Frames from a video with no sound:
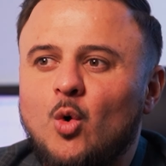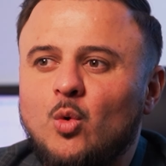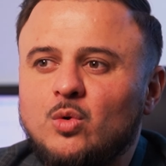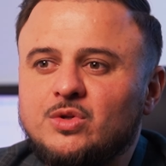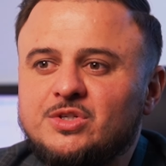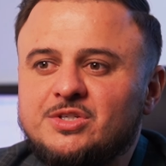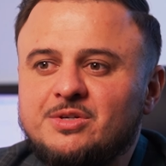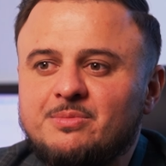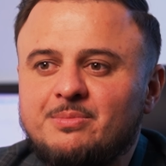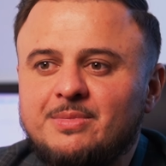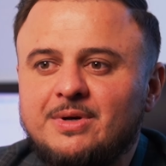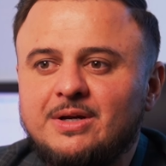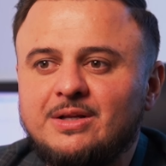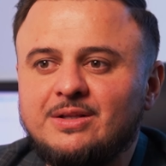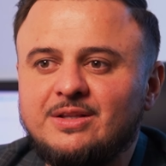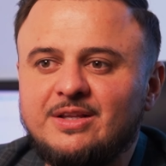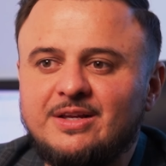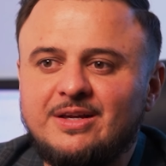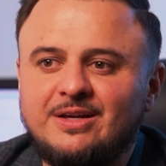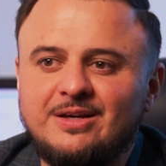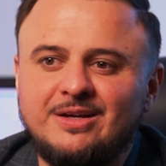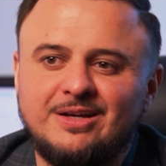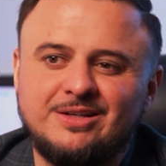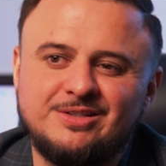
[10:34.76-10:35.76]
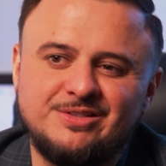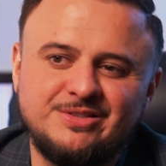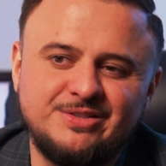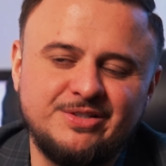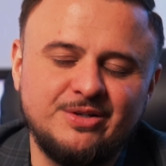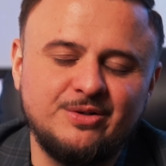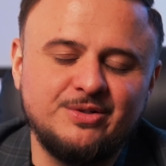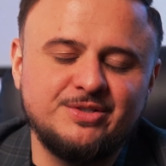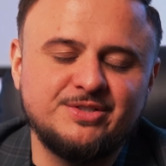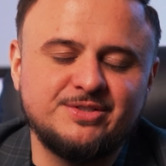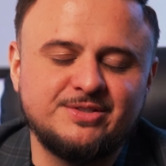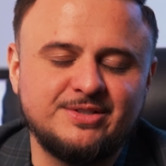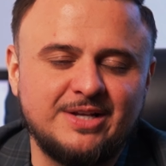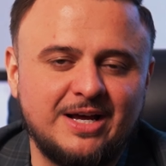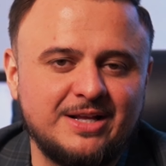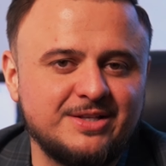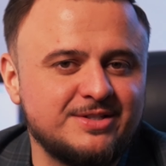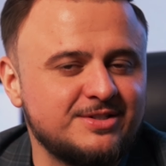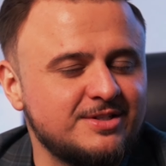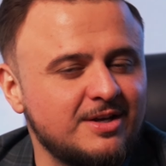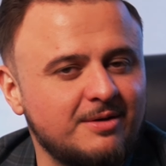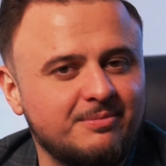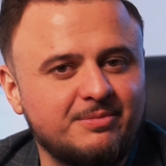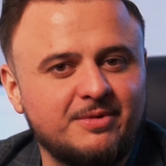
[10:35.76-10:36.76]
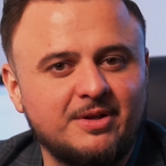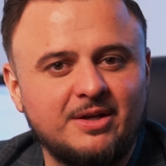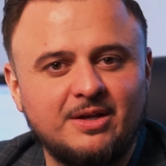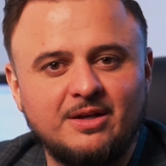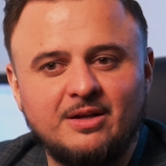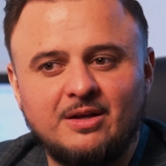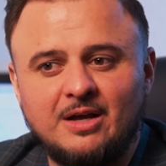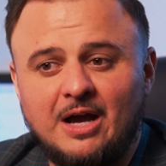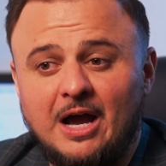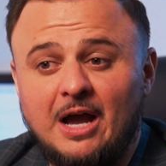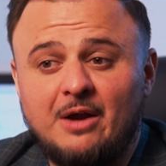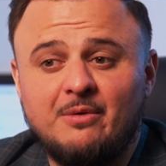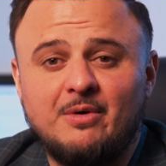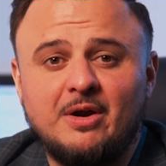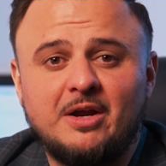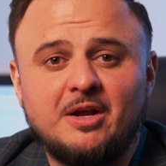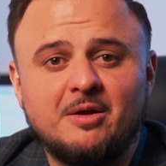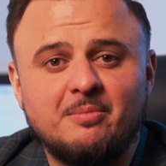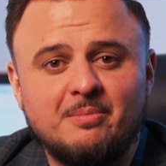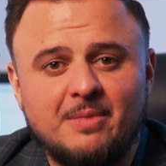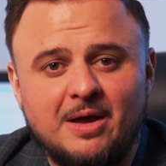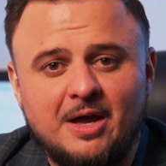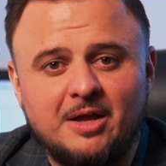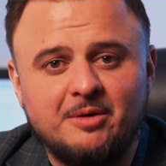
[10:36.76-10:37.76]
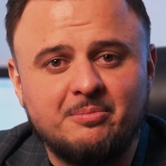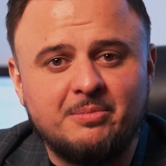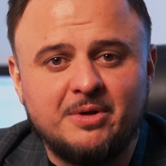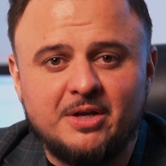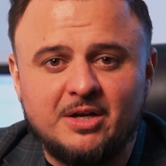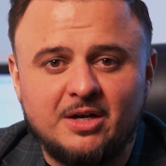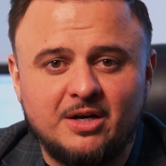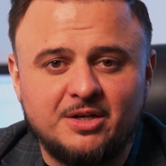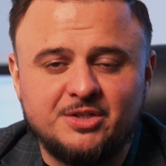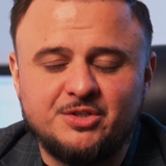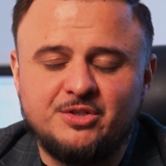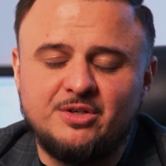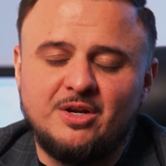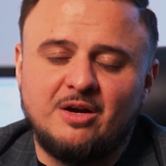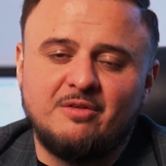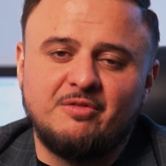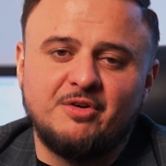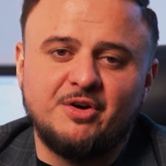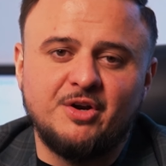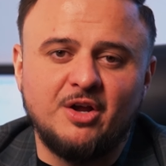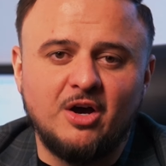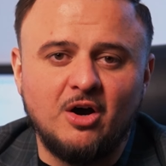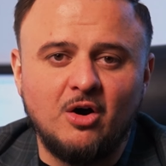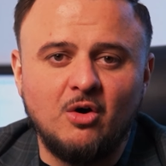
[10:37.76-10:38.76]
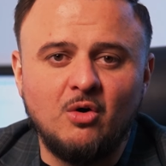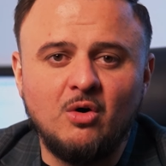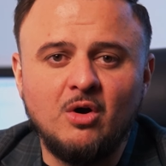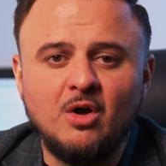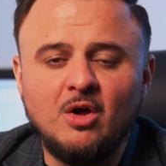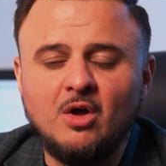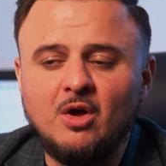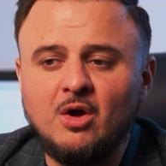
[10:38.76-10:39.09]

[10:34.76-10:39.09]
ultimately, it's still not something I recommend because you never know